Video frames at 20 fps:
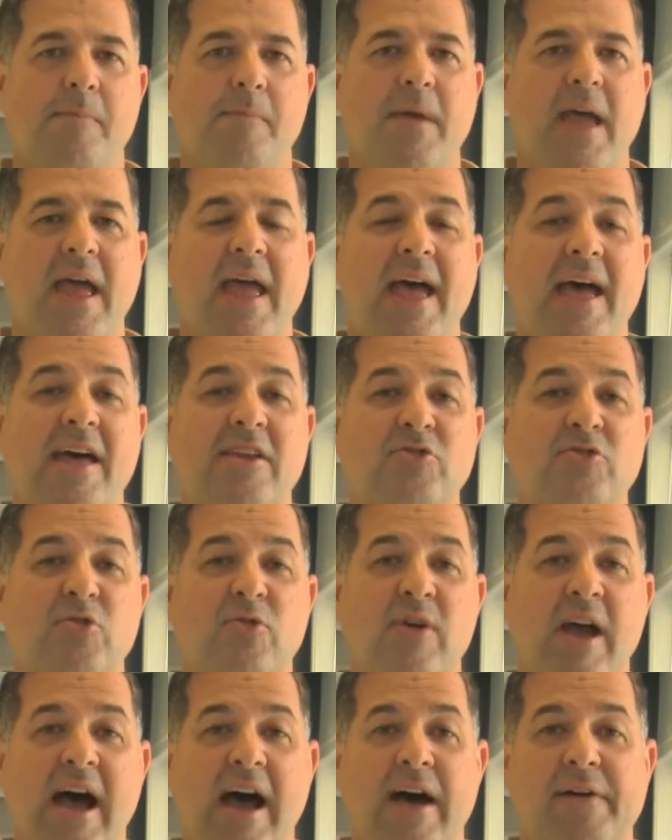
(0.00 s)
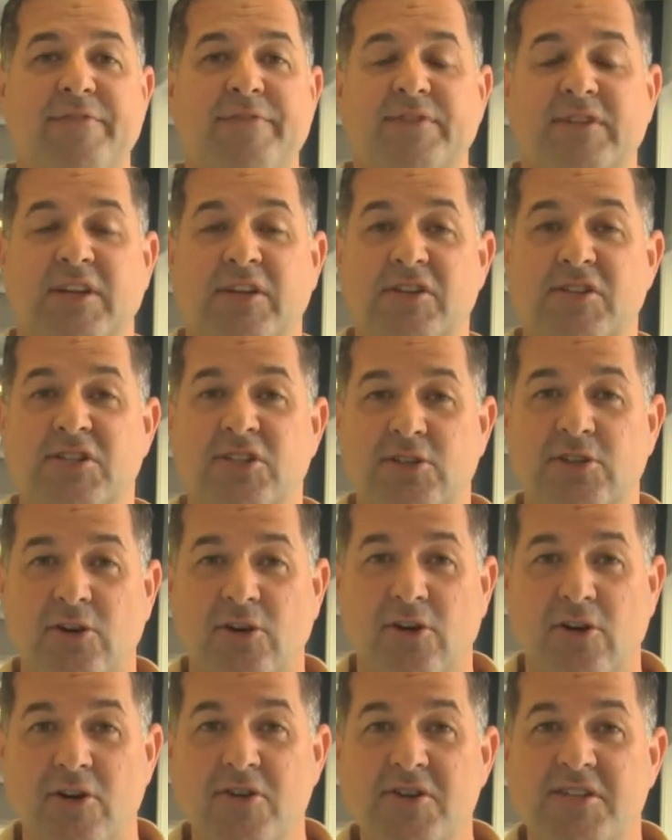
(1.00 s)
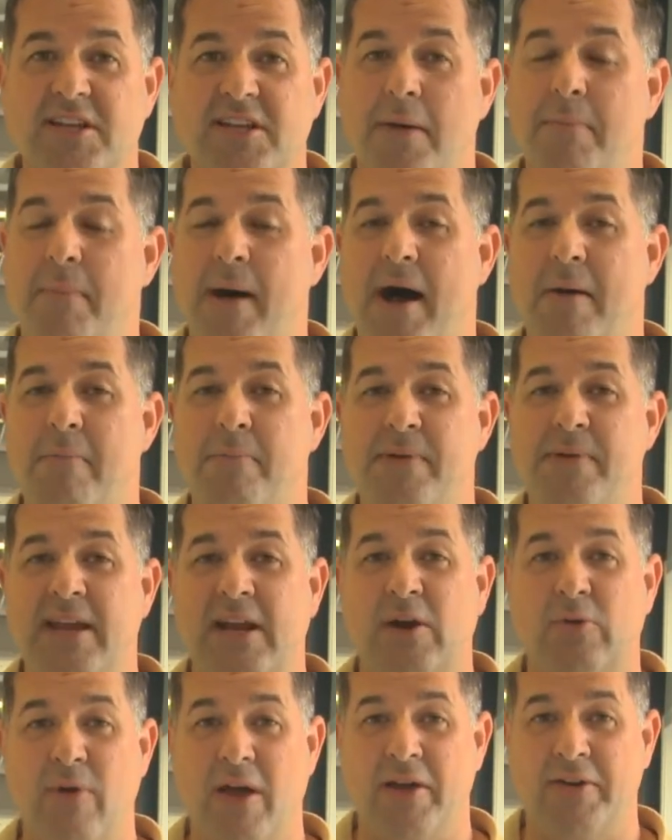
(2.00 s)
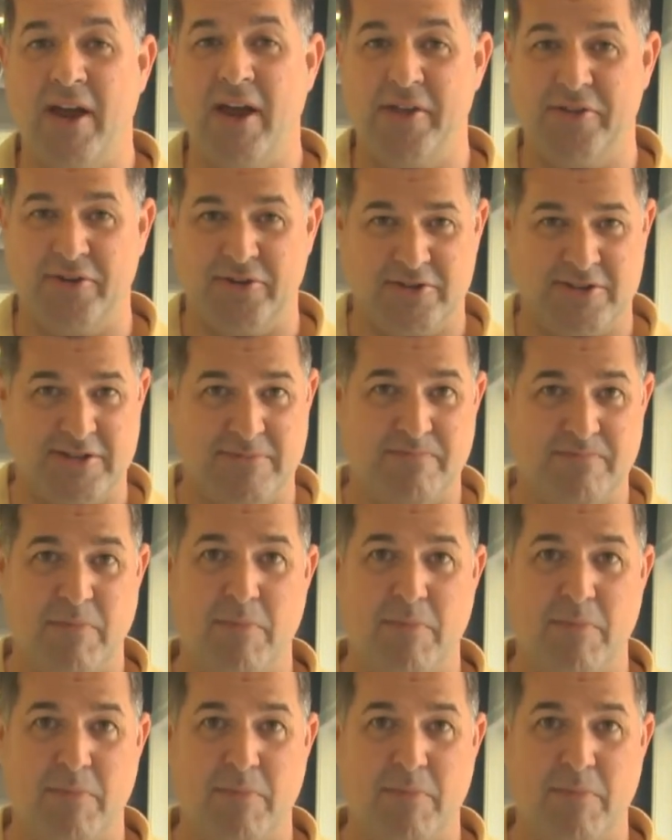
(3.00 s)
and you have concerns about being around others